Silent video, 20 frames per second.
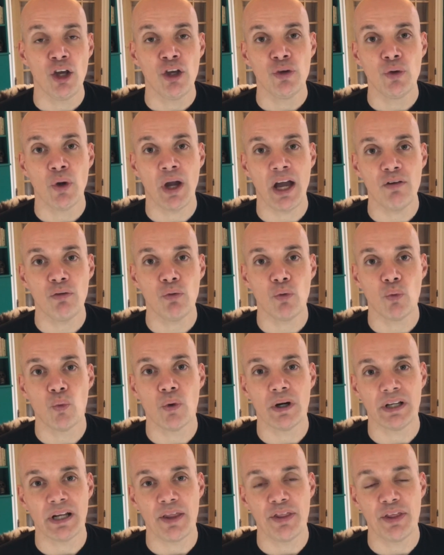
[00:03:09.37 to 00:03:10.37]
you have
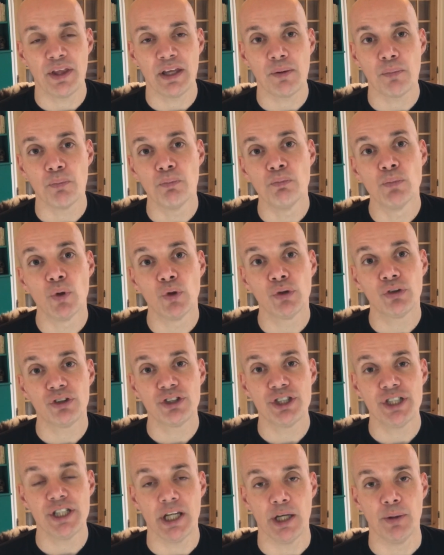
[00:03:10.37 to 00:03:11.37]
what I think most
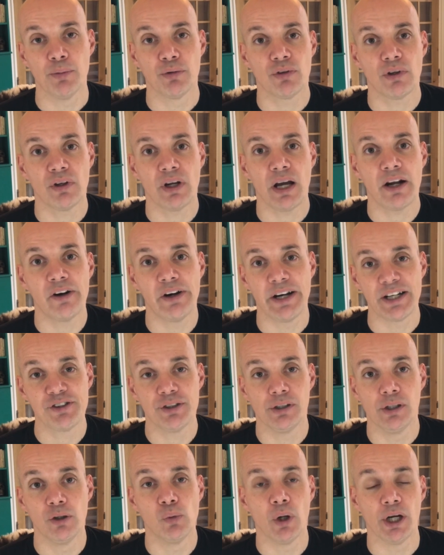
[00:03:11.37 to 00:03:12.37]
GMs are
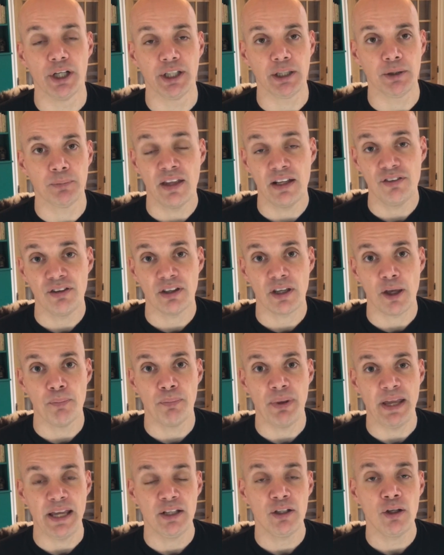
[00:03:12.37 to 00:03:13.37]
actually running. That is a
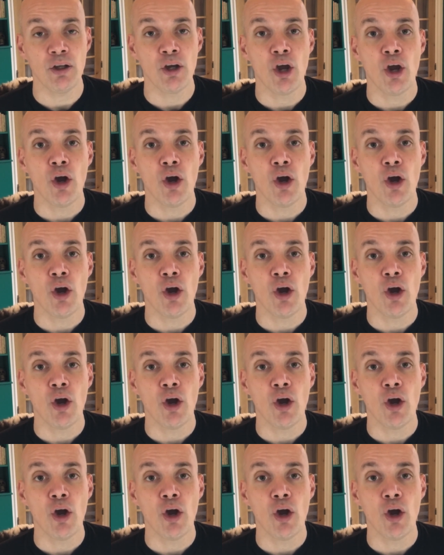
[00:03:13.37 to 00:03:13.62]
campaign